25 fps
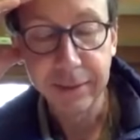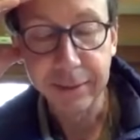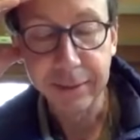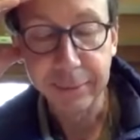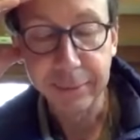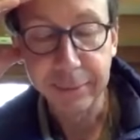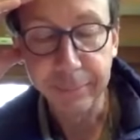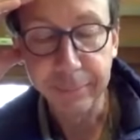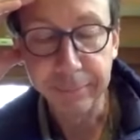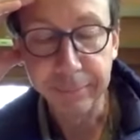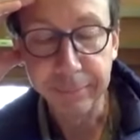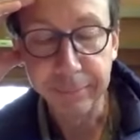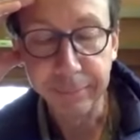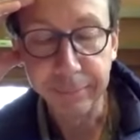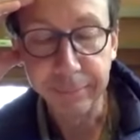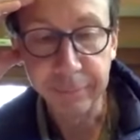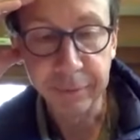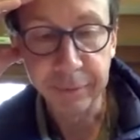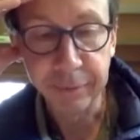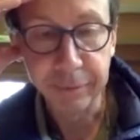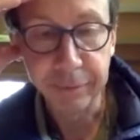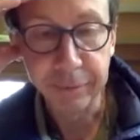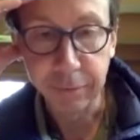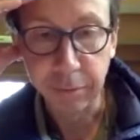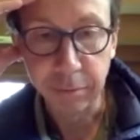
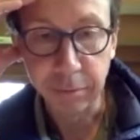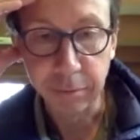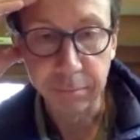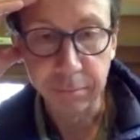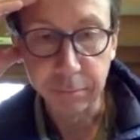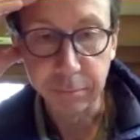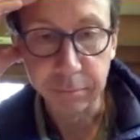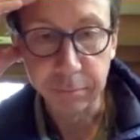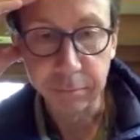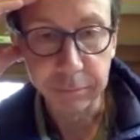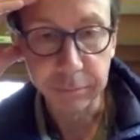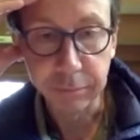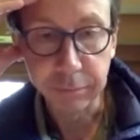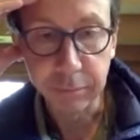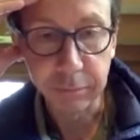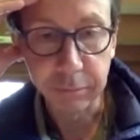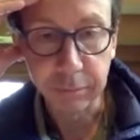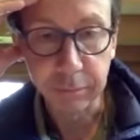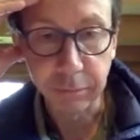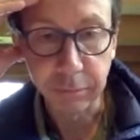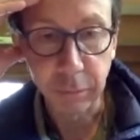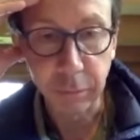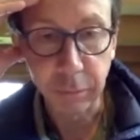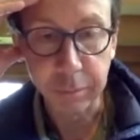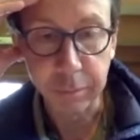um, the
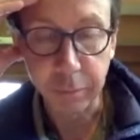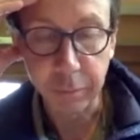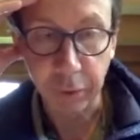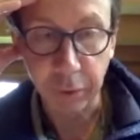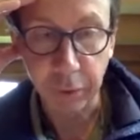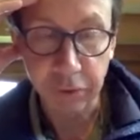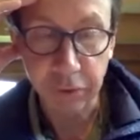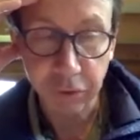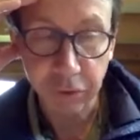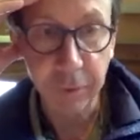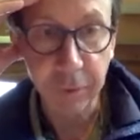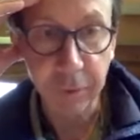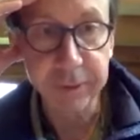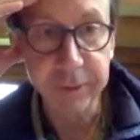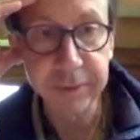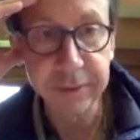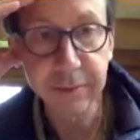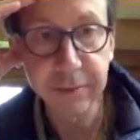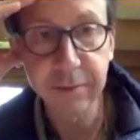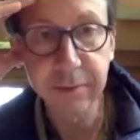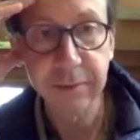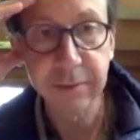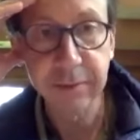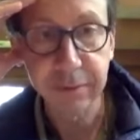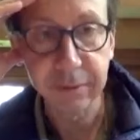reproduction
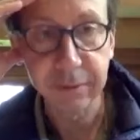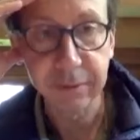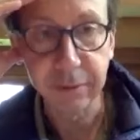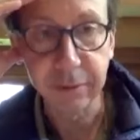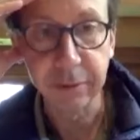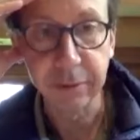rate,